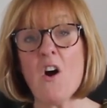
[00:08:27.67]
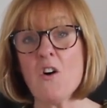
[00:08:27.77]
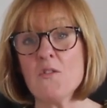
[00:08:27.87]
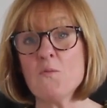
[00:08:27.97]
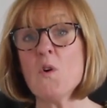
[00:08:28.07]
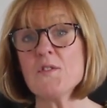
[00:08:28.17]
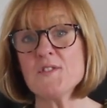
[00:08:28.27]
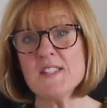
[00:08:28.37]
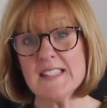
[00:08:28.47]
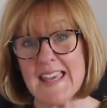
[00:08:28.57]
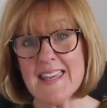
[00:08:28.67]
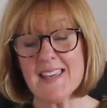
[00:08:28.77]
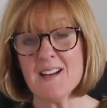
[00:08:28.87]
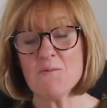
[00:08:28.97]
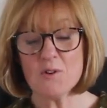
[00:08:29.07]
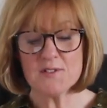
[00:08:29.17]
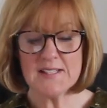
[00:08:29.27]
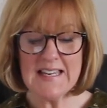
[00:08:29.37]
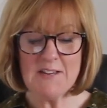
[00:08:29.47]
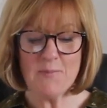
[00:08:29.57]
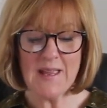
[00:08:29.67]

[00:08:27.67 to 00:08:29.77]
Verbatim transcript: on what to take and what to leave